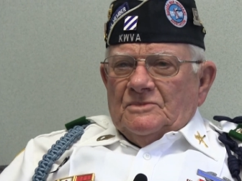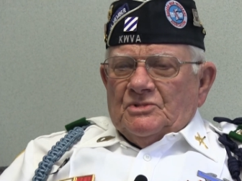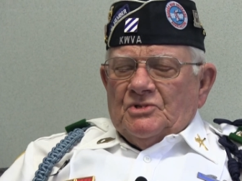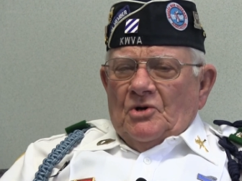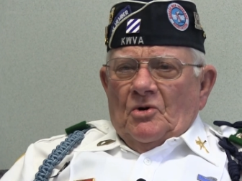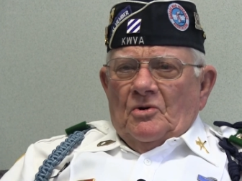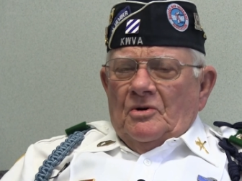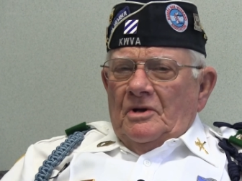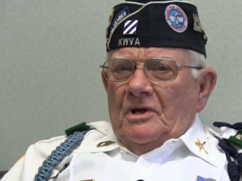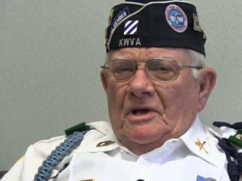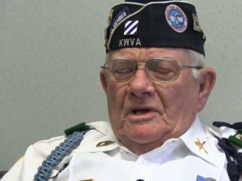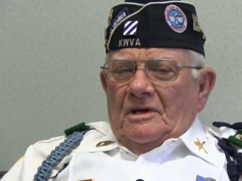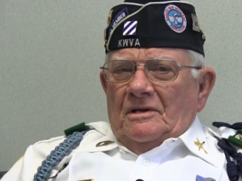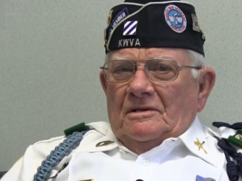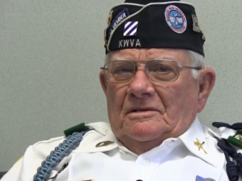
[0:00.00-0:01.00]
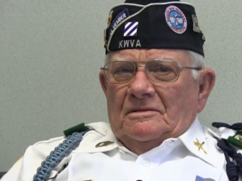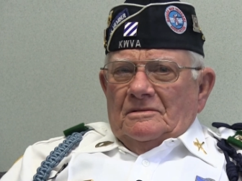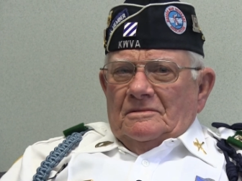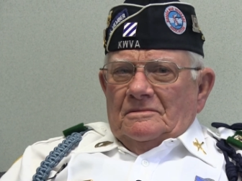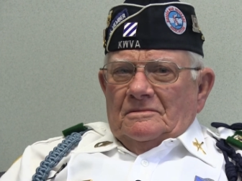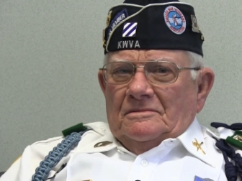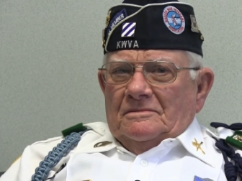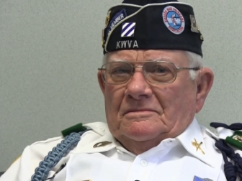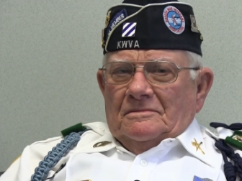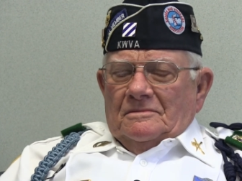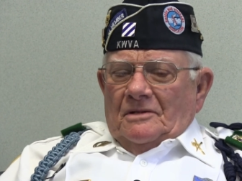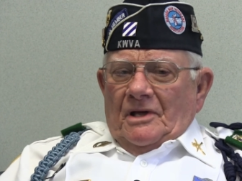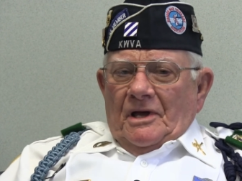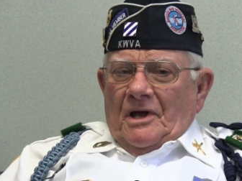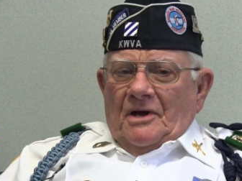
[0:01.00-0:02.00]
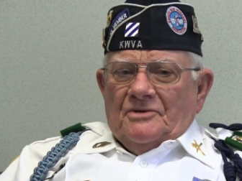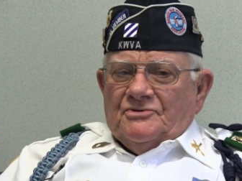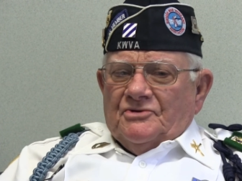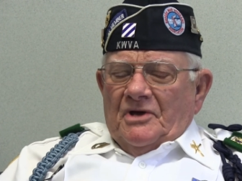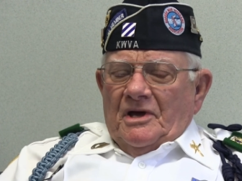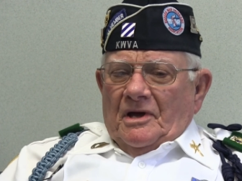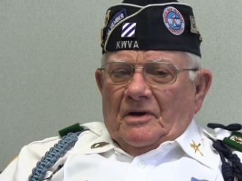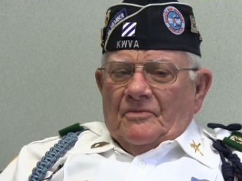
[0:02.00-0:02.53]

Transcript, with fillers: So, like I say,